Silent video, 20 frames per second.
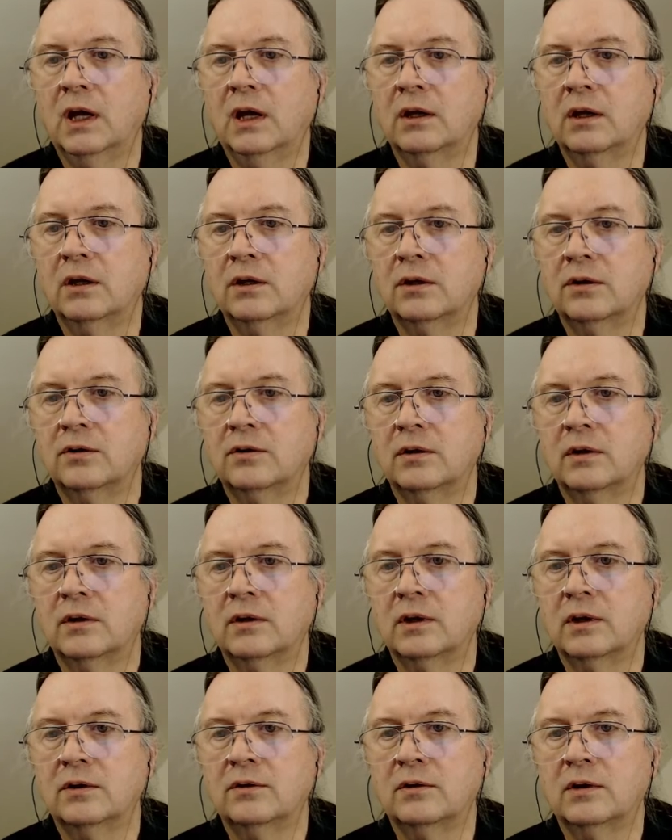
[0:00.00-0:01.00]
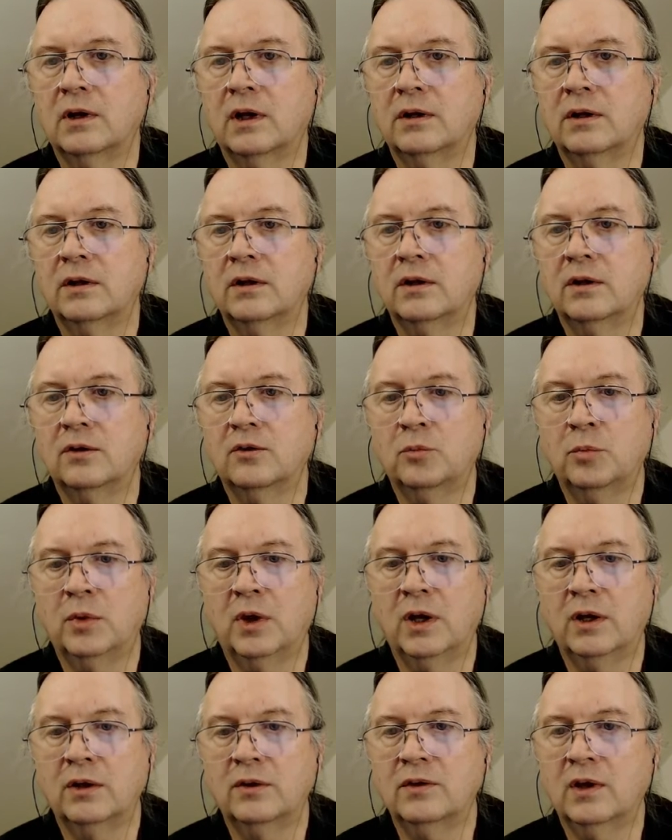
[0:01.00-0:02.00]
can see this. And I did this
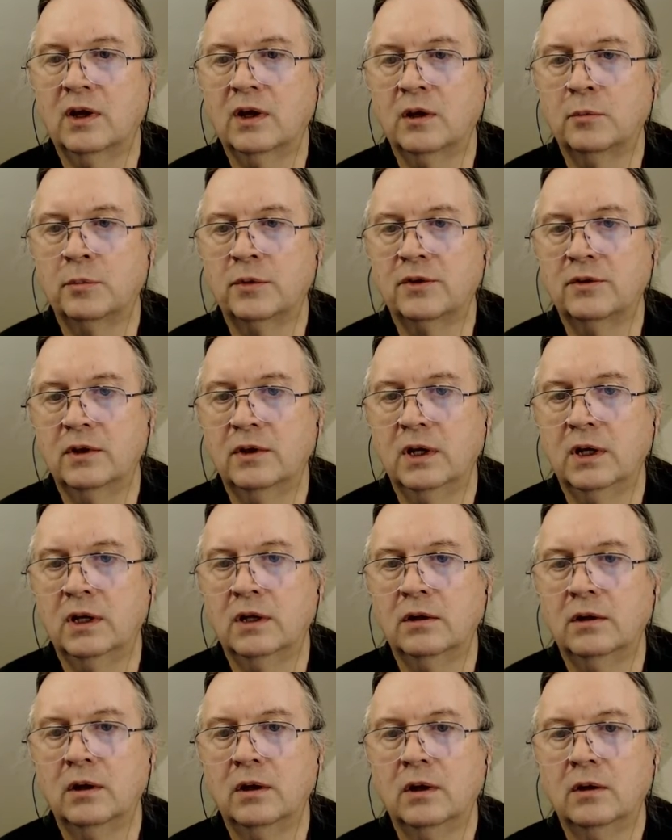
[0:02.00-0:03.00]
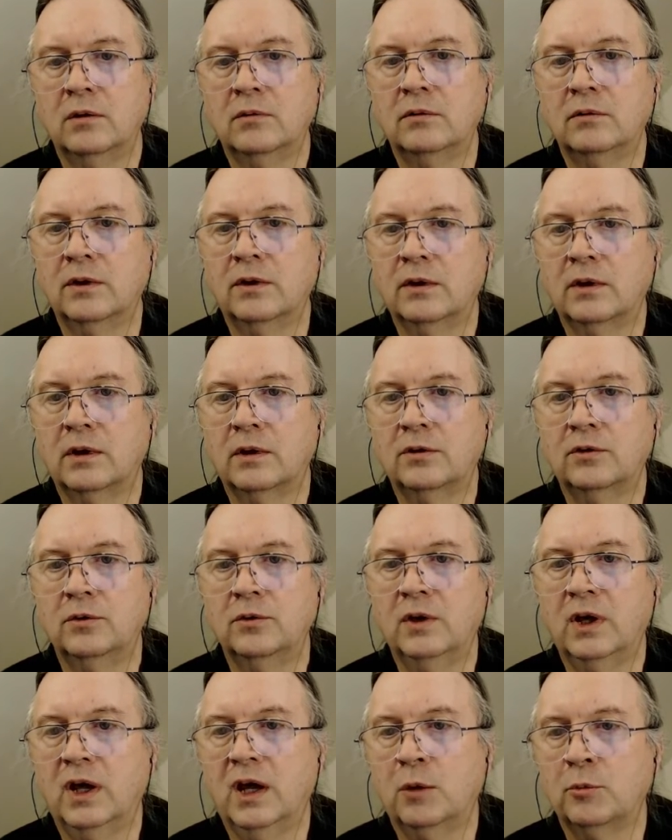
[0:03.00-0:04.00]
by setting up a scene with 2
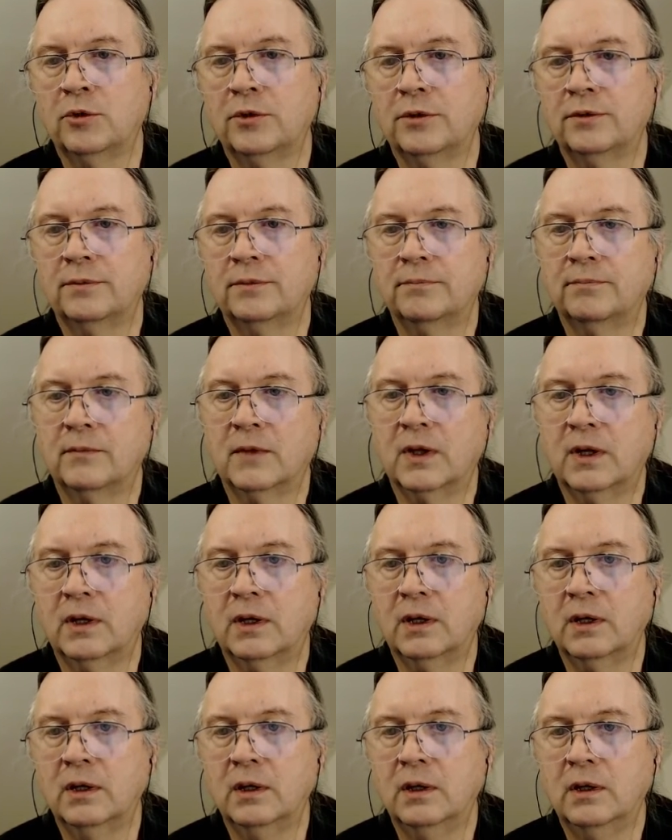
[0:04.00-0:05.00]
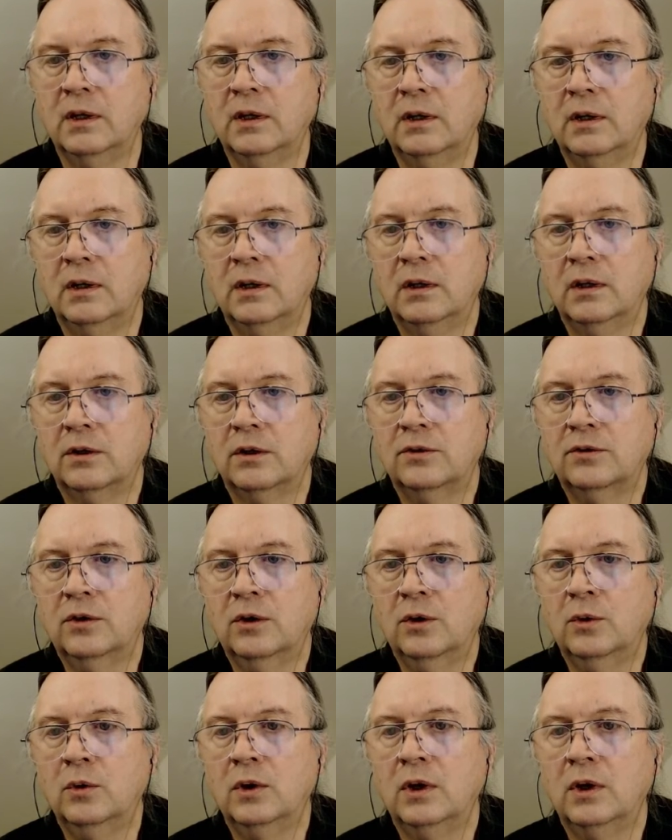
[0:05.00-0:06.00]
cameras, okay?
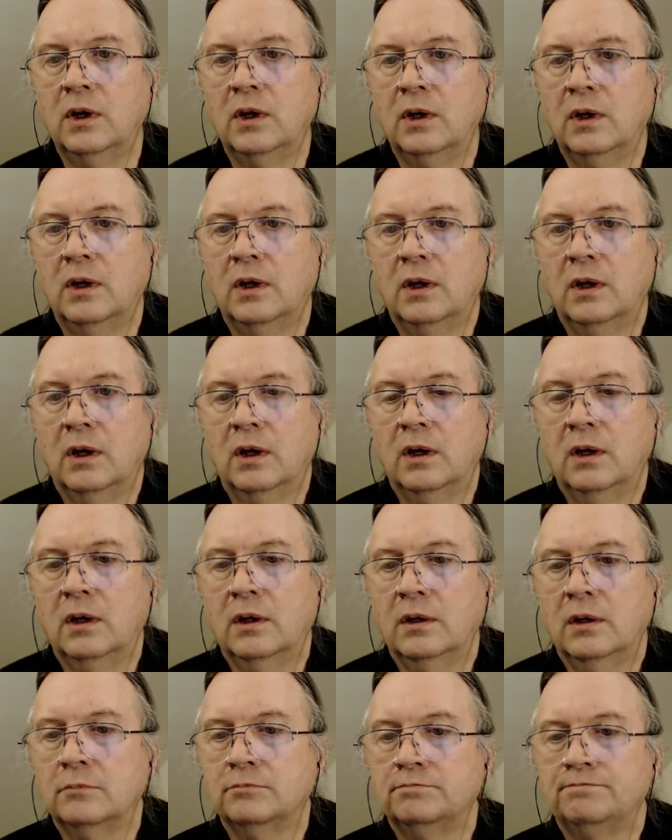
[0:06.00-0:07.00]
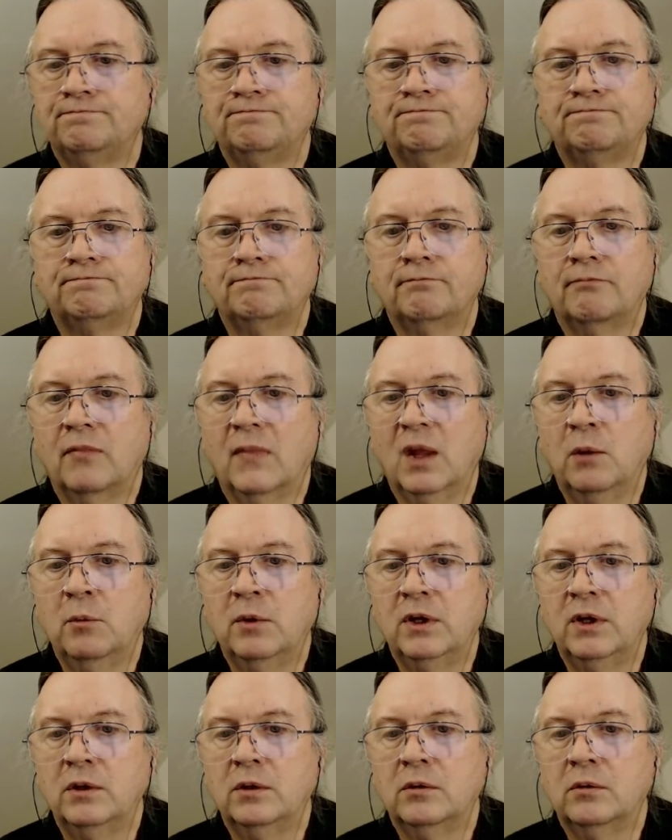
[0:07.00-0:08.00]
So, let
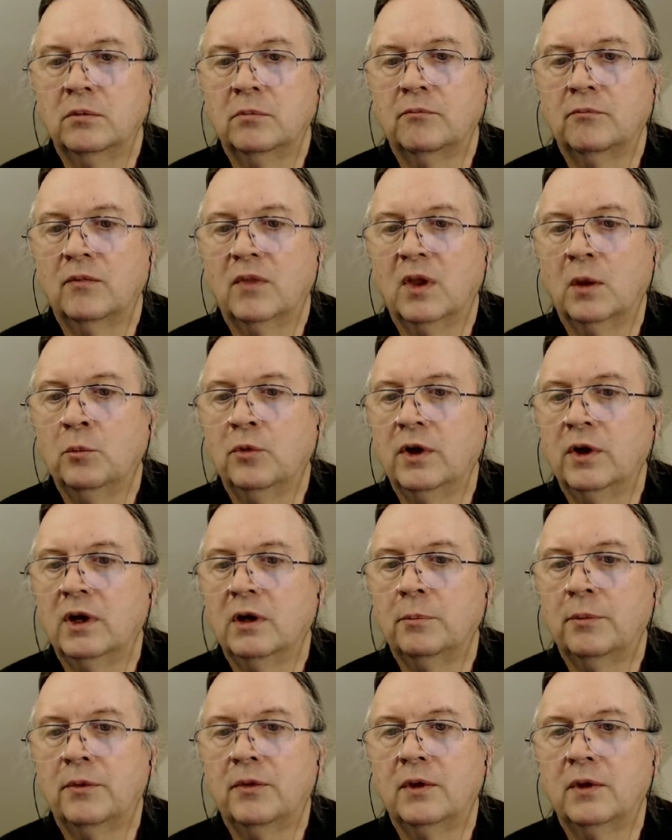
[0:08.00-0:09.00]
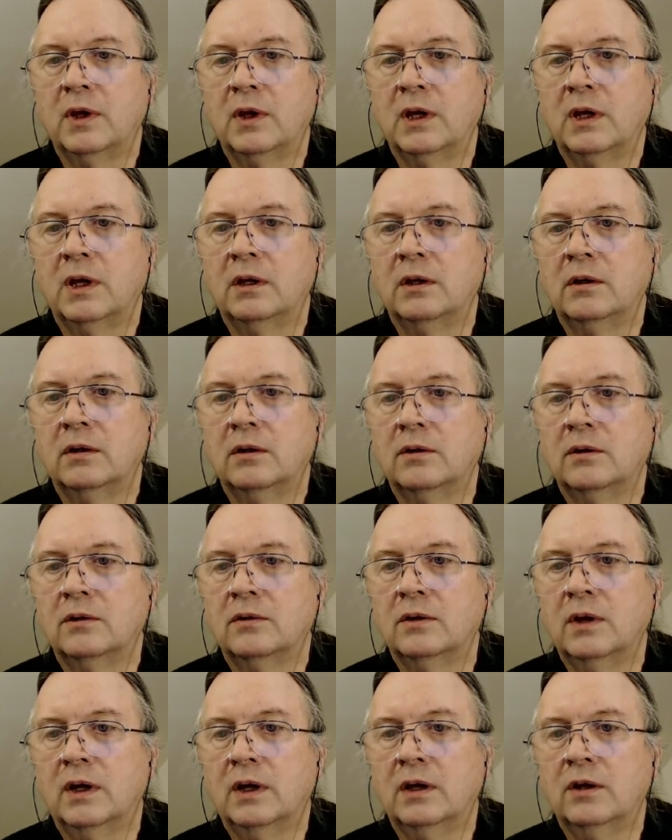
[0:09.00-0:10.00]
me bring up the
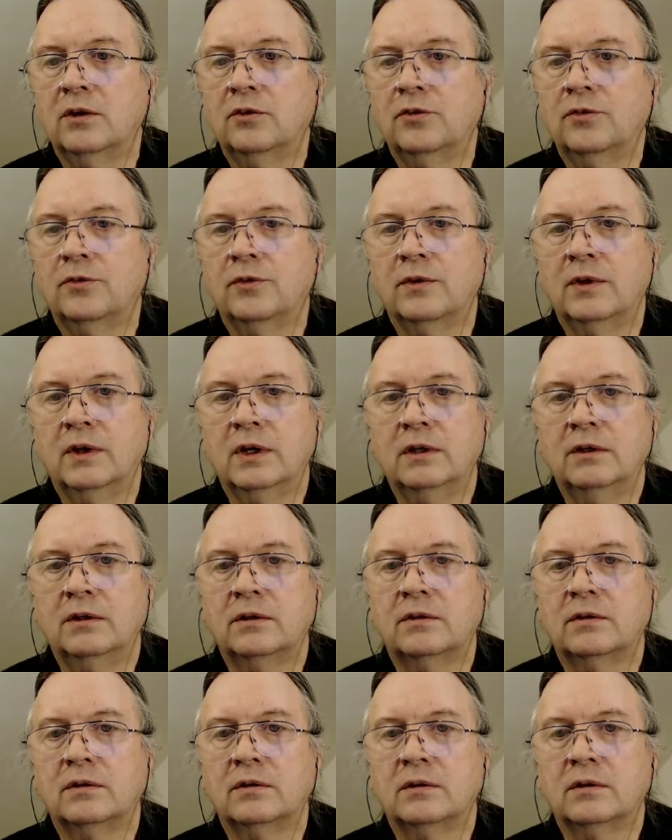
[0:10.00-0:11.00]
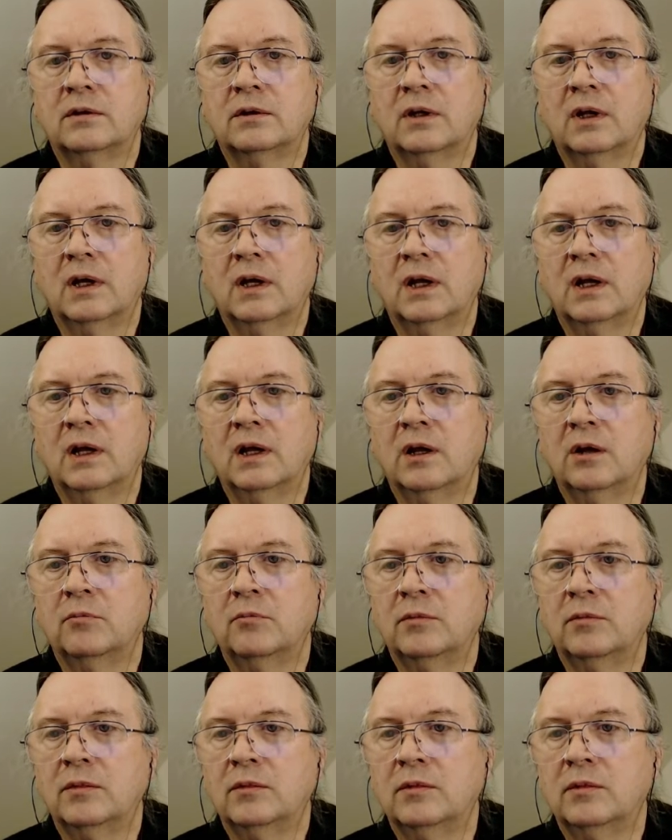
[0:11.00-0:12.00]
settings for this. I got to get them
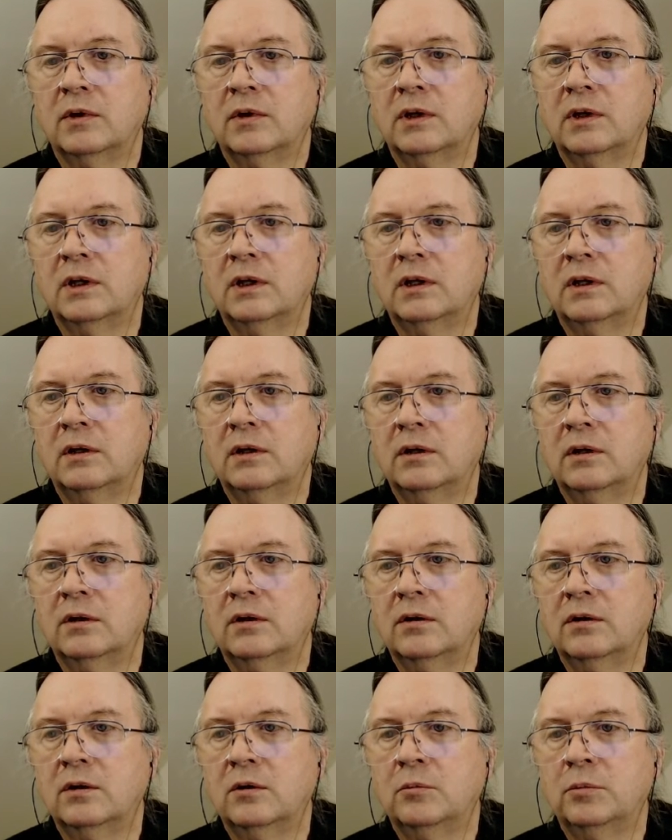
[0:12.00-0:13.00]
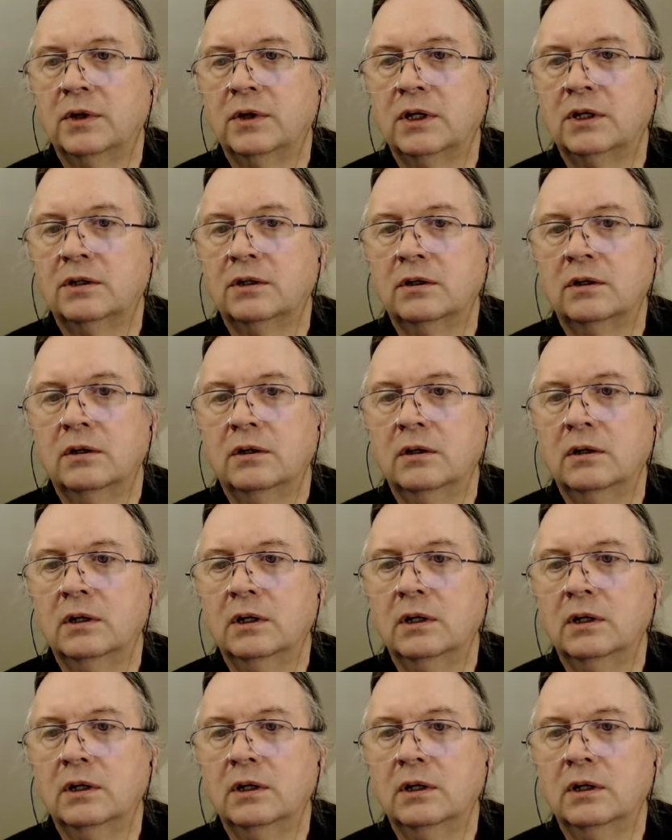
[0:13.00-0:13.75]
into the picture,